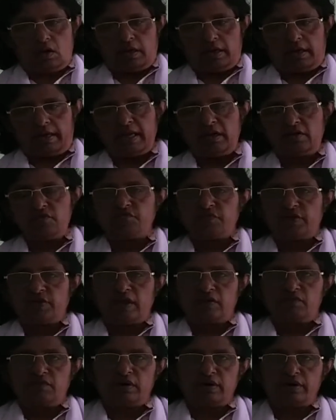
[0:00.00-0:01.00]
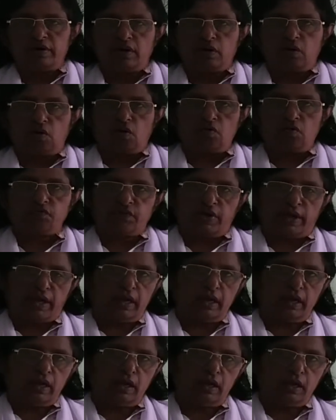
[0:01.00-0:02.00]
in favor of
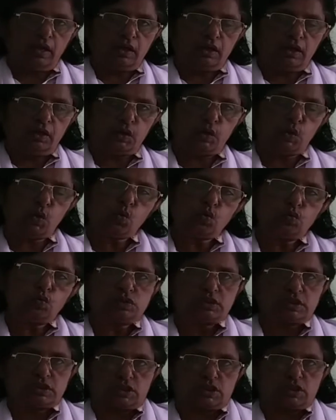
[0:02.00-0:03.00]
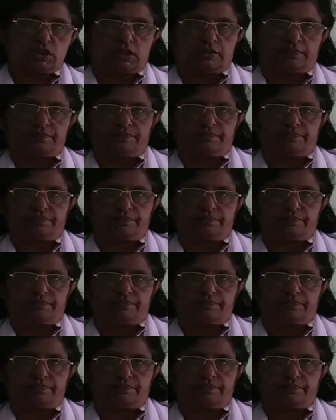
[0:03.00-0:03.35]
a new system.